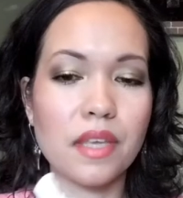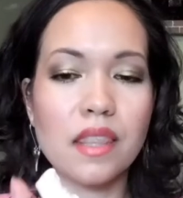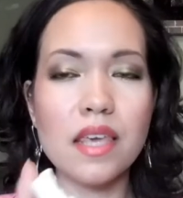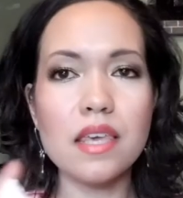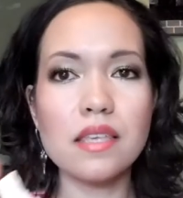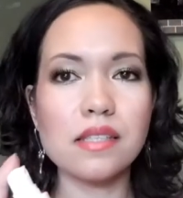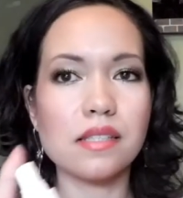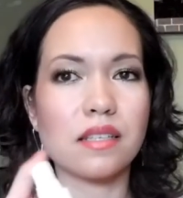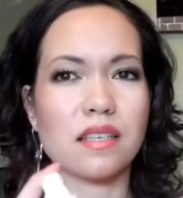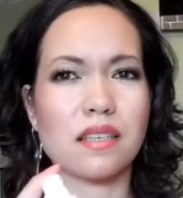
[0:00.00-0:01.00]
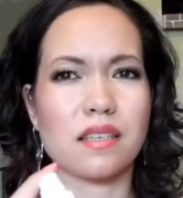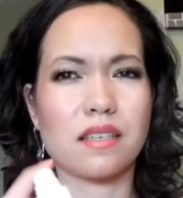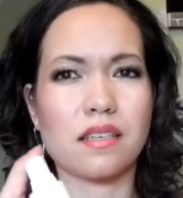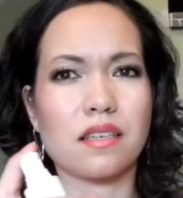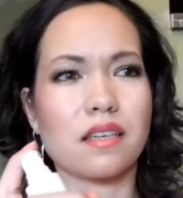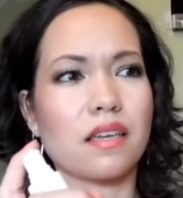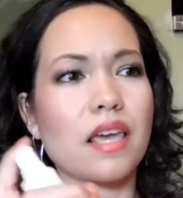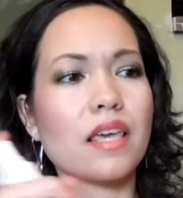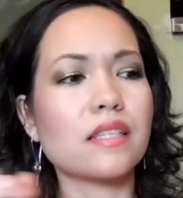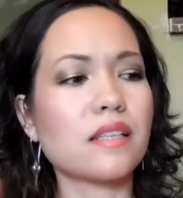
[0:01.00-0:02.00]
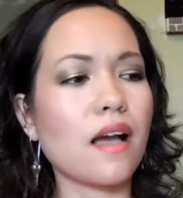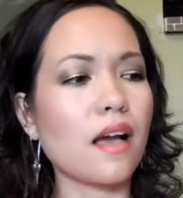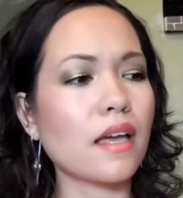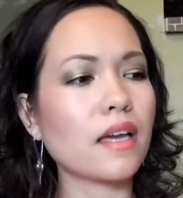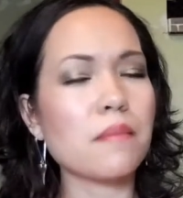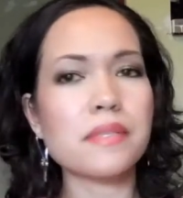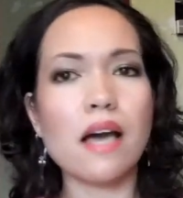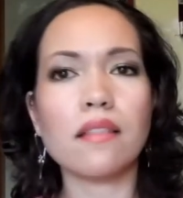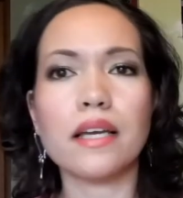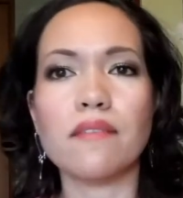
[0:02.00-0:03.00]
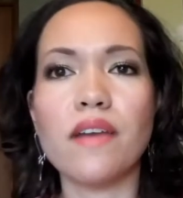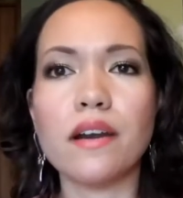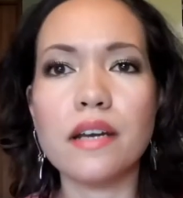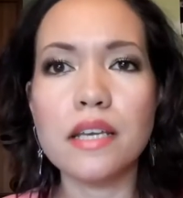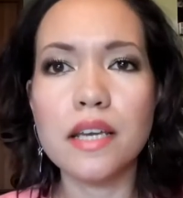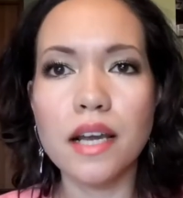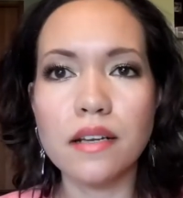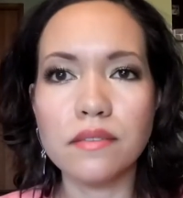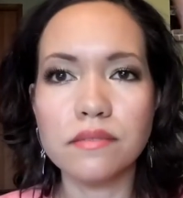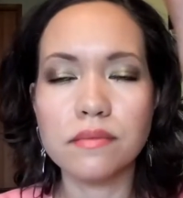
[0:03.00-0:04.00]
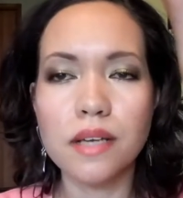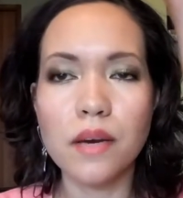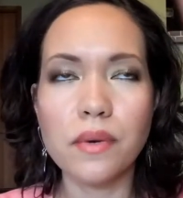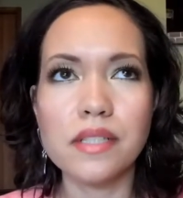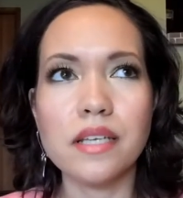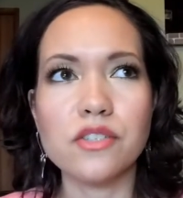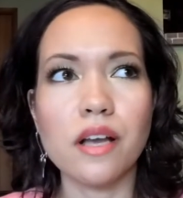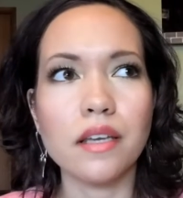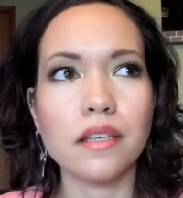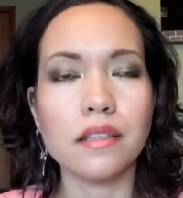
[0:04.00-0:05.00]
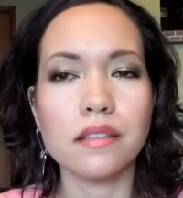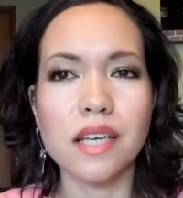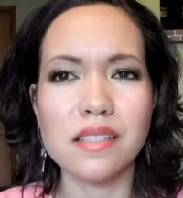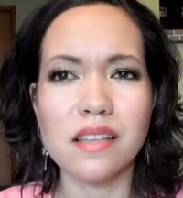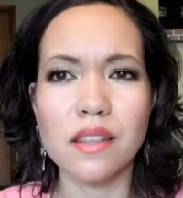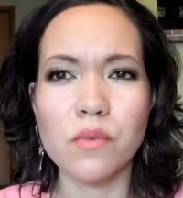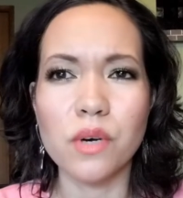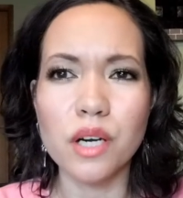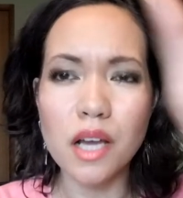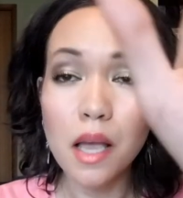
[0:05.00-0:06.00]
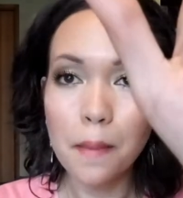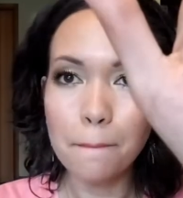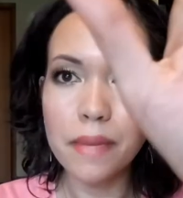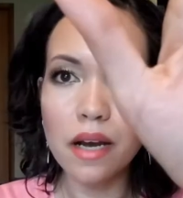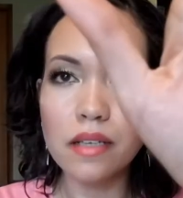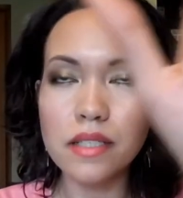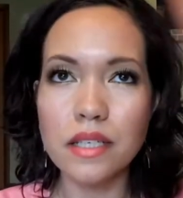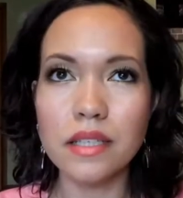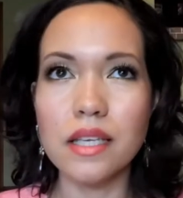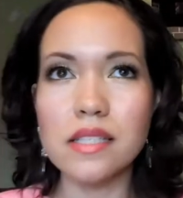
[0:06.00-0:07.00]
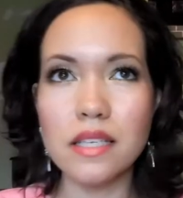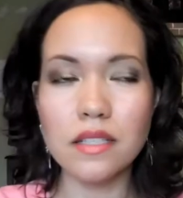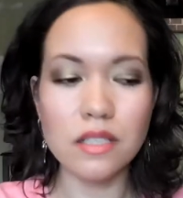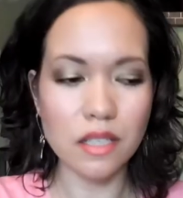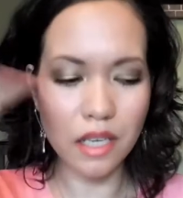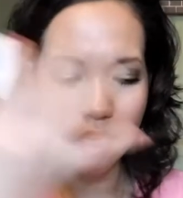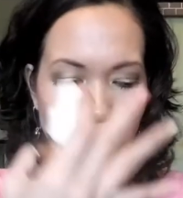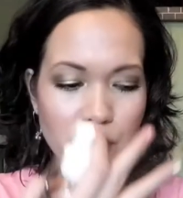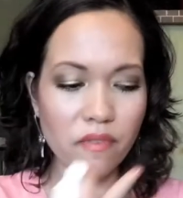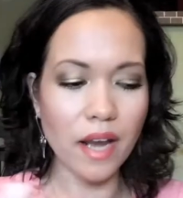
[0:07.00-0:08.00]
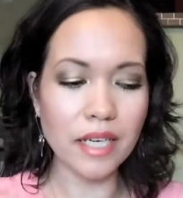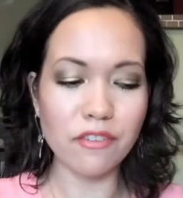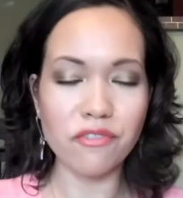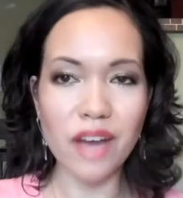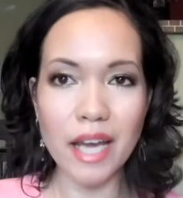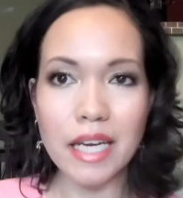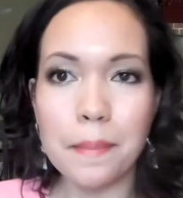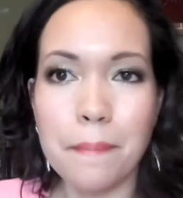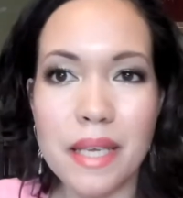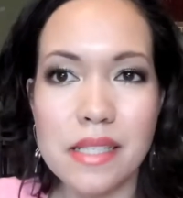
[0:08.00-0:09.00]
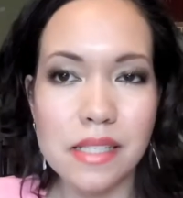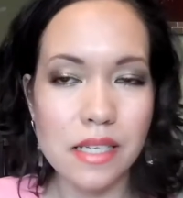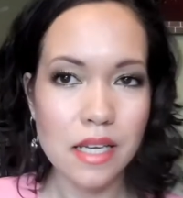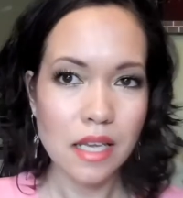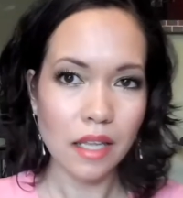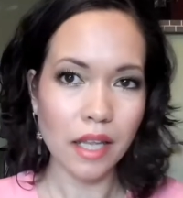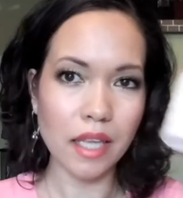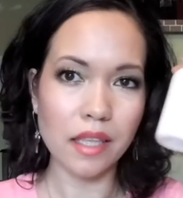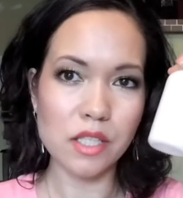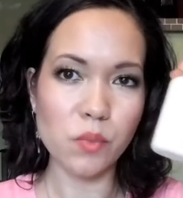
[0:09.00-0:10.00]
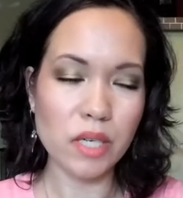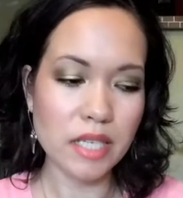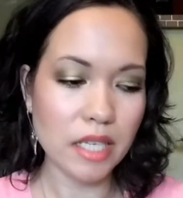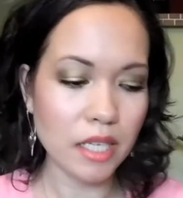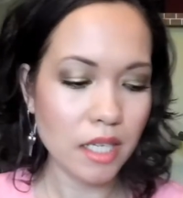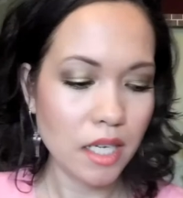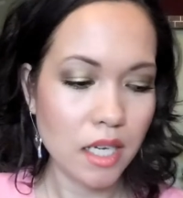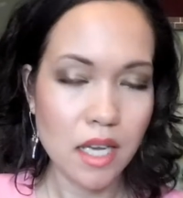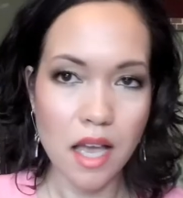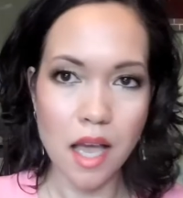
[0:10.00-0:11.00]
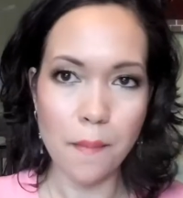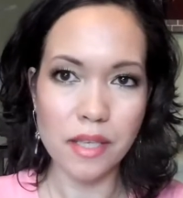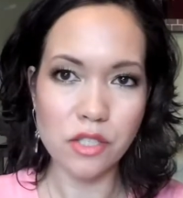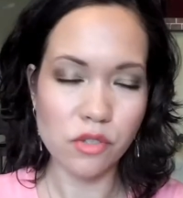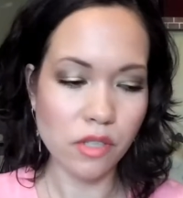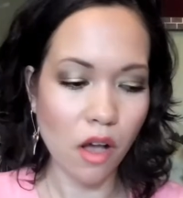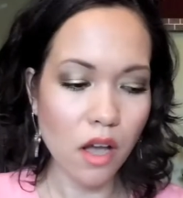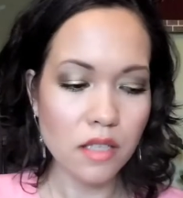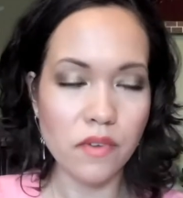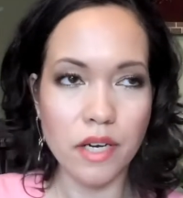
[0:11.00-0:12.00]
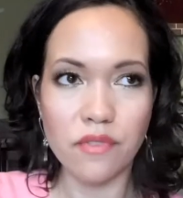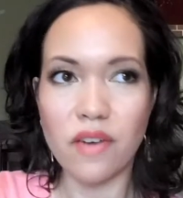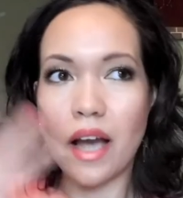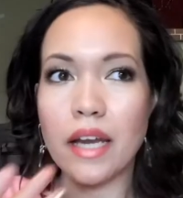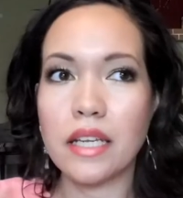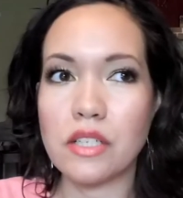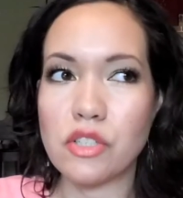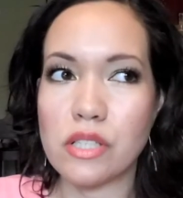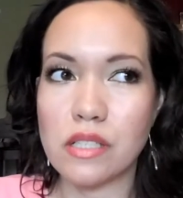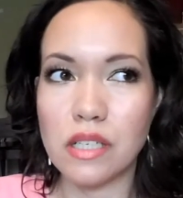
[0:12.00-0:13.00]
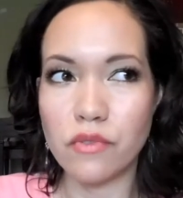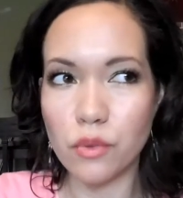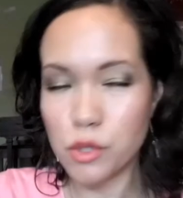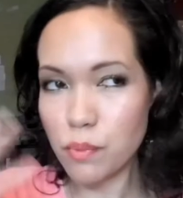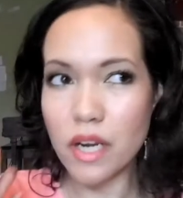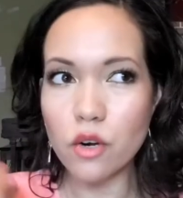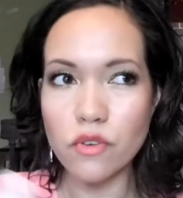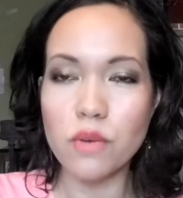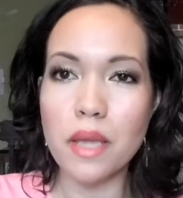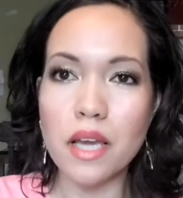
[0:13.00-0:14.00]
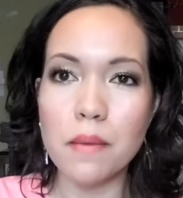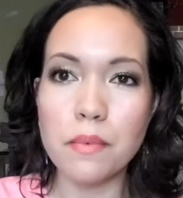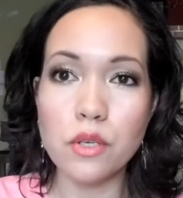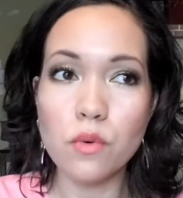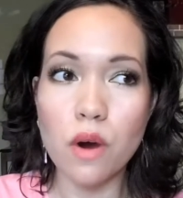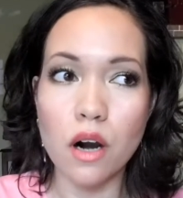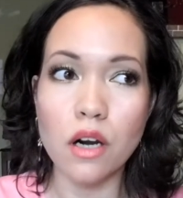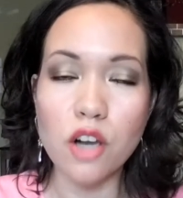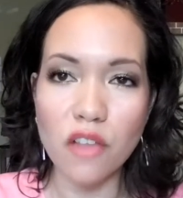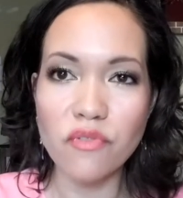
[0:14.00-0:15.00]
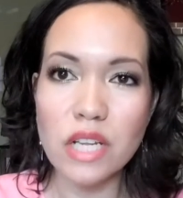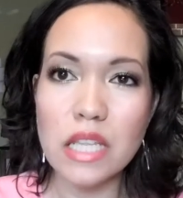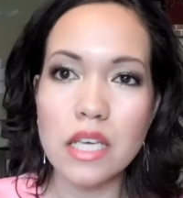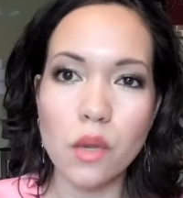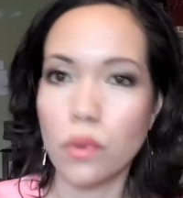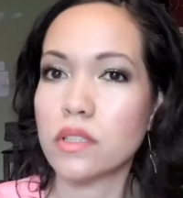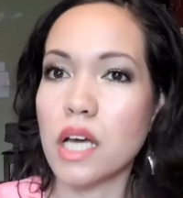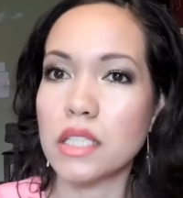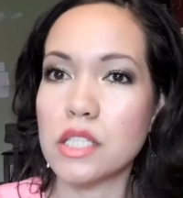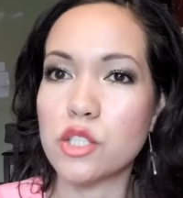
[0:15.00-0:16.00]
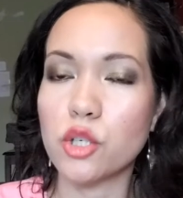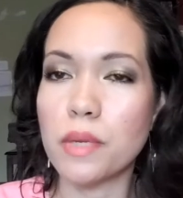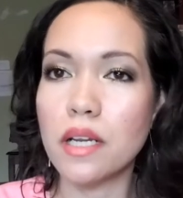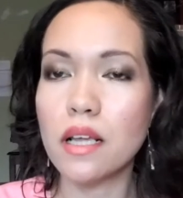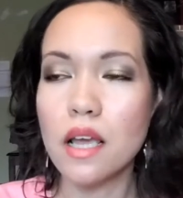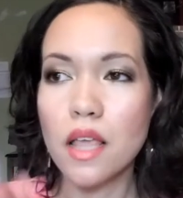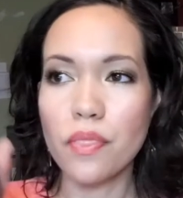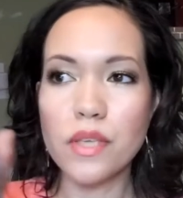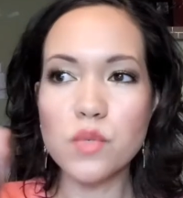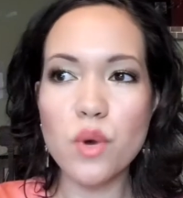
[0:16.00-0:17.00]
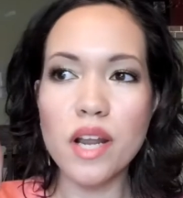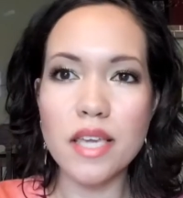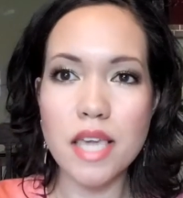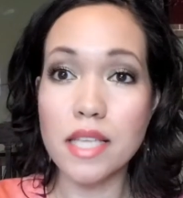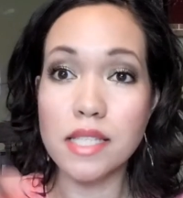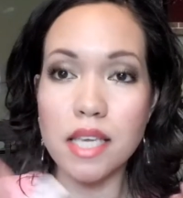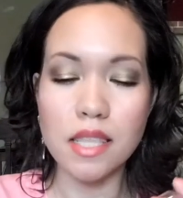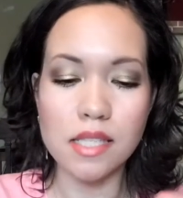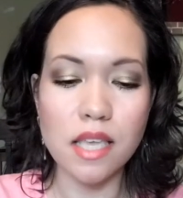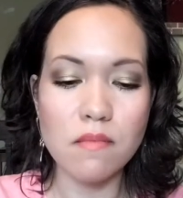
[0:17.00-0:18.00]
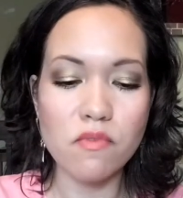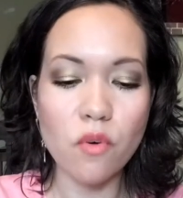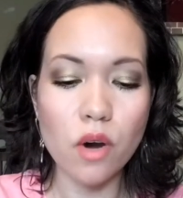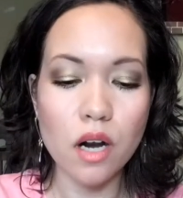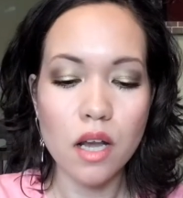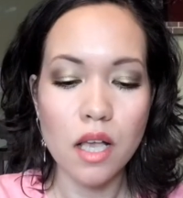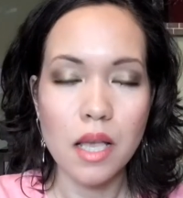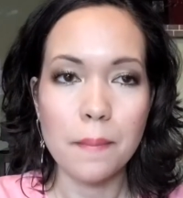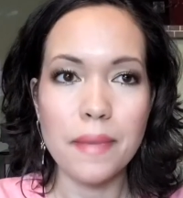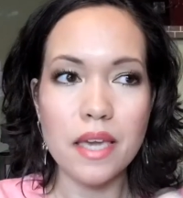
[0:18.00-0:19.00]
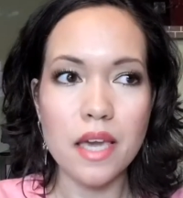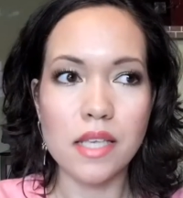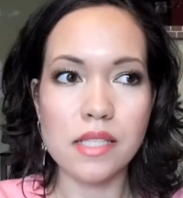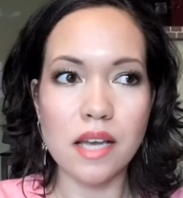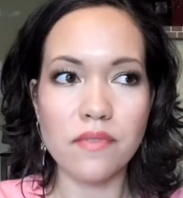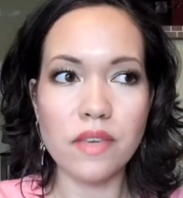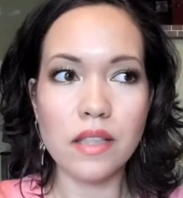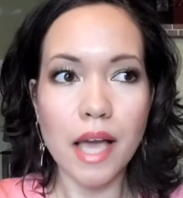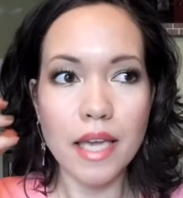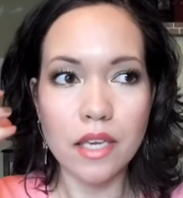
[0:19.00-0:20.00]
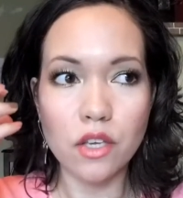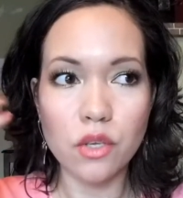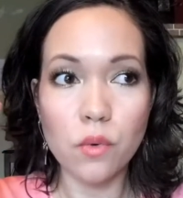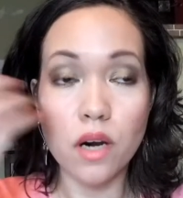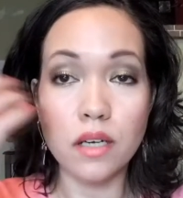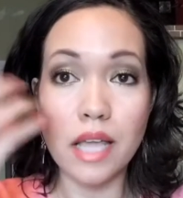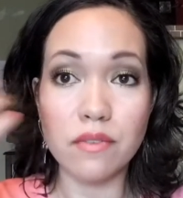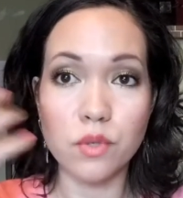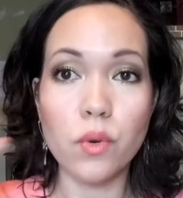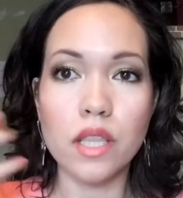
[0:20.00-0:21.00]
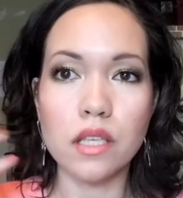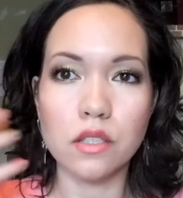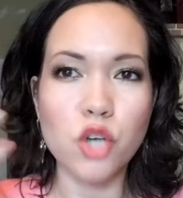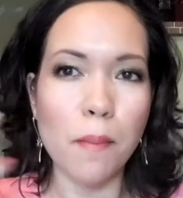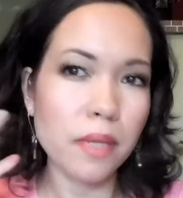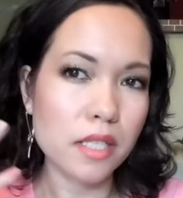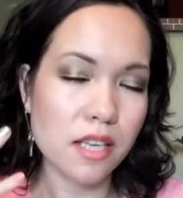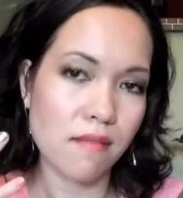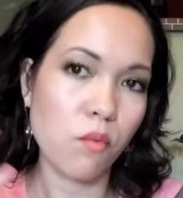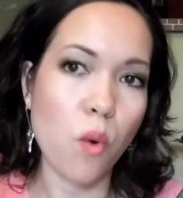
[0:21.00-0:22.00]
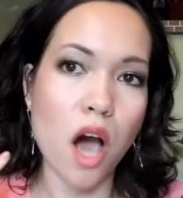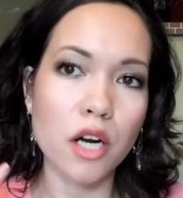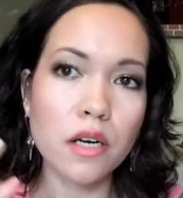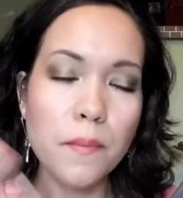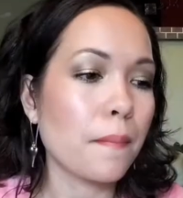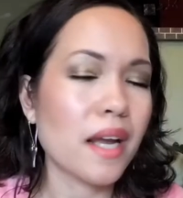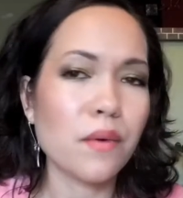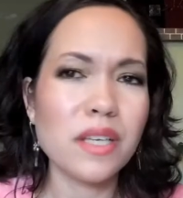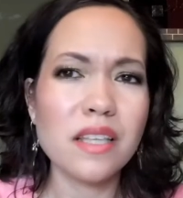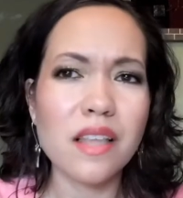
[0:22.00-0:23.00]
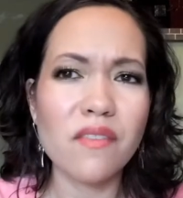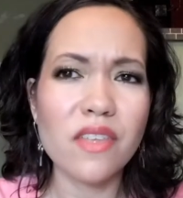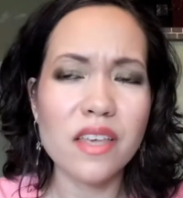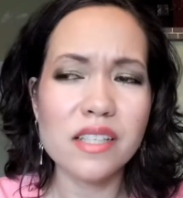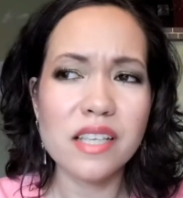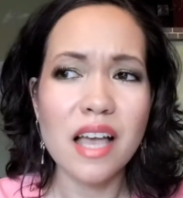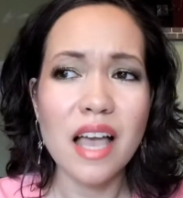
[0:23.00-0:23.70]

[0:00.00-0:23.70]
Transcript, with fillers: this is, it comes out like a very kind of I don't want to say chunky, that's not the word, but it doesn't provide a fine mist like this one did. Um, as you saw, it's very fine and just if you spray it over your makeup, you are confident that it will not disturb it. This one I can't say the same for because I feel like you are left with droplets of water. But I really love this.